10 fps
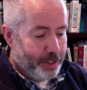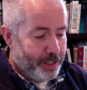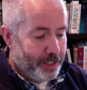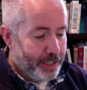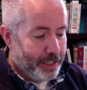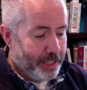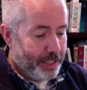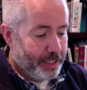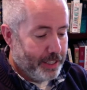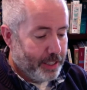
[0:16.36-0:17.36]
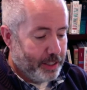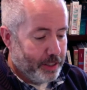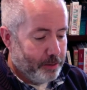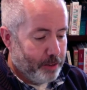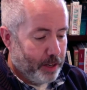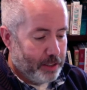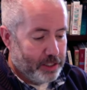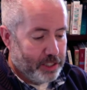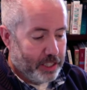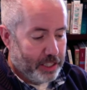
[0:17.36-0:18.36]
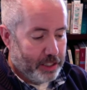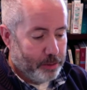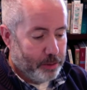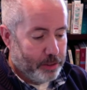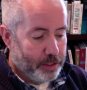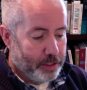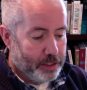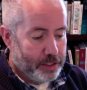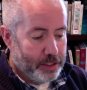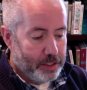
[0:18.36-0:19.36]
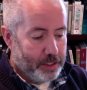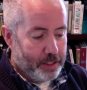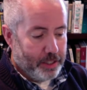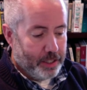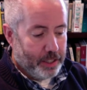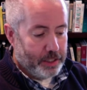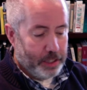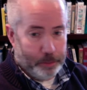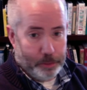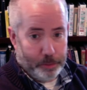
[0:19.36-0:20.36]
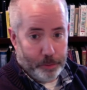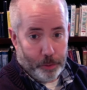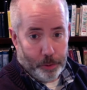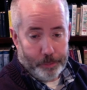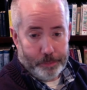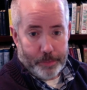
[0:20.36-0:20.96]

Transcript: uh, and then finally Second Corinthians uh, chapter 4.